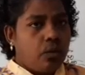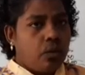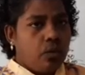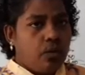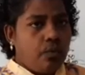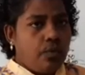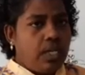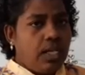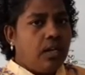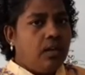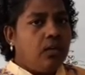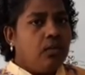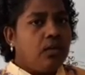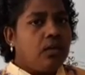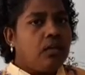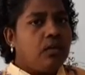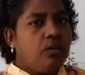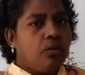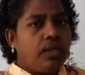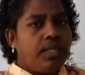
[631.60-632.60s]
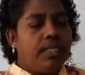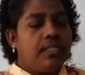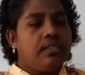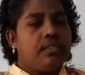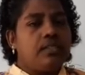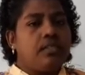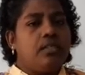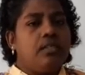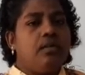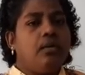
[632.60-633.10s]
we learned
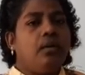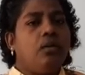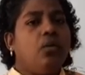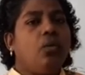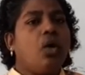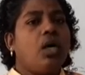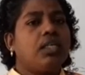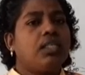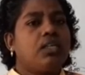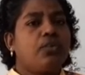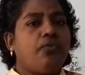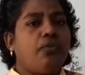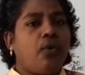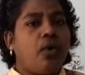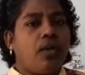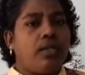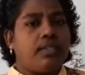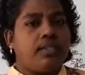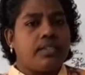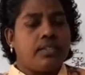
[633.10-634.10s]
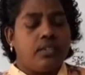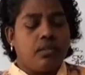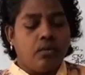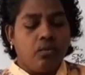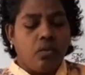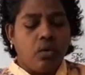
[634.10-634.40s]
is waterfalls.